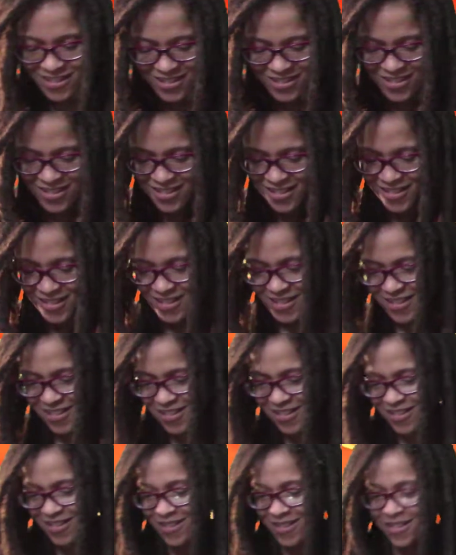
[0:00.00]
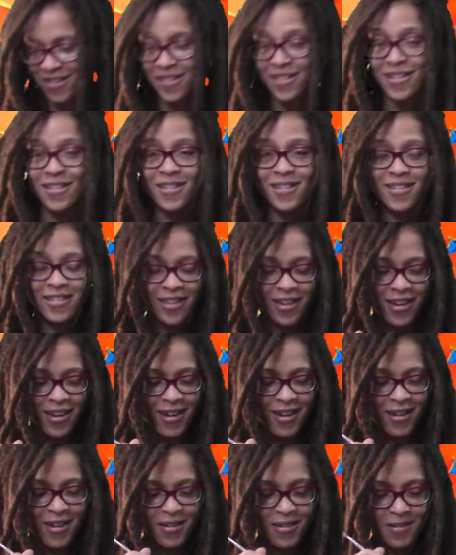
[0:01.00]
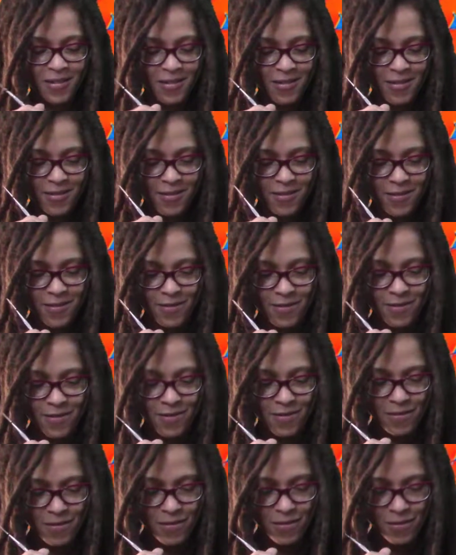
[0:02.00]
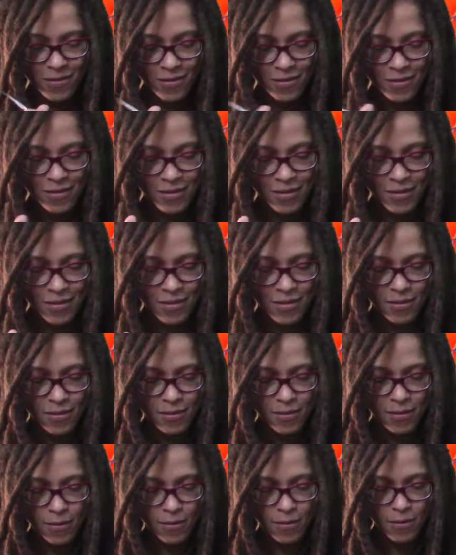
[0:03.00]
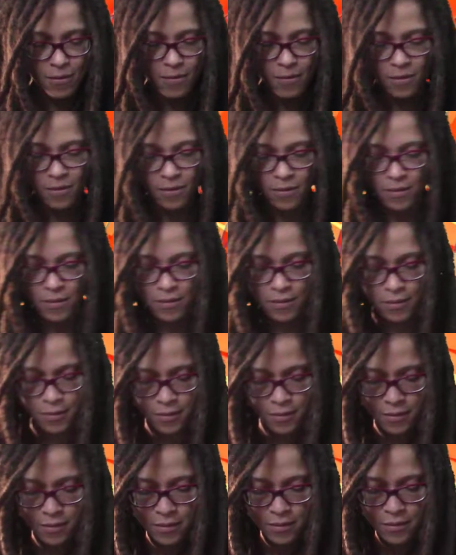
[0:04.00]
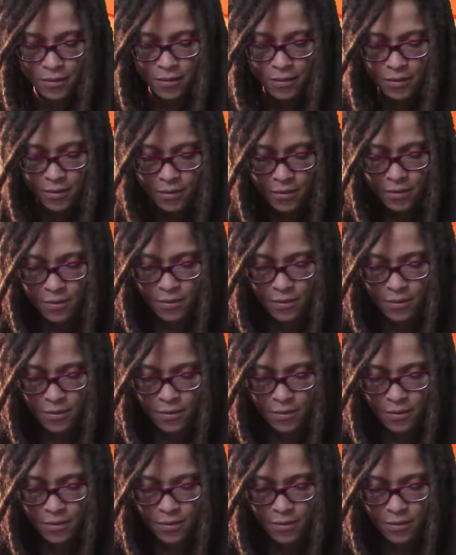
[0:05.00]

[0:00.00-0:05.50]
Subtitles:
The person shown says nothing.